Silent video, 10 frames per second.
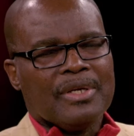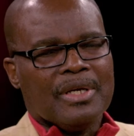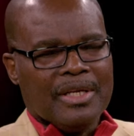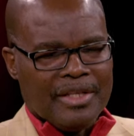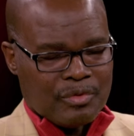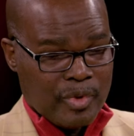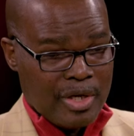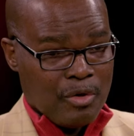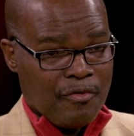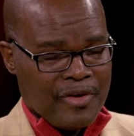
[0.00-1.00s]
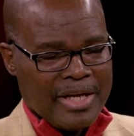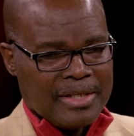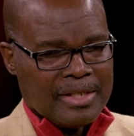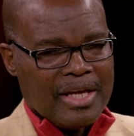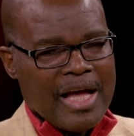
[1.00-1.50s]
Uh, that we are all
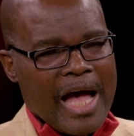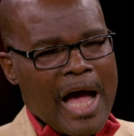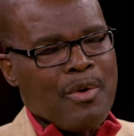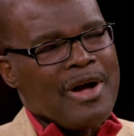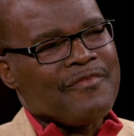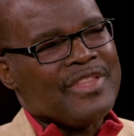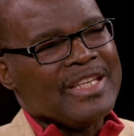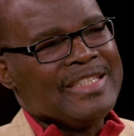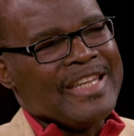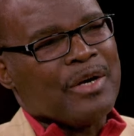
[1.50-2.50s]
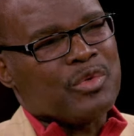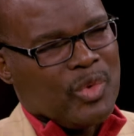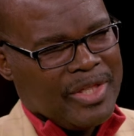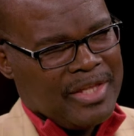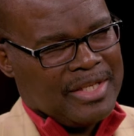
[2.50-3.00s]
fighting, how have they dealt
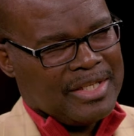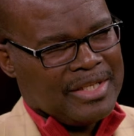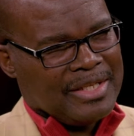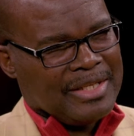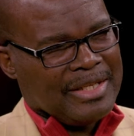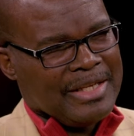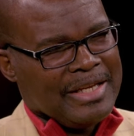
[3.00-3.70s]
with it? Mm.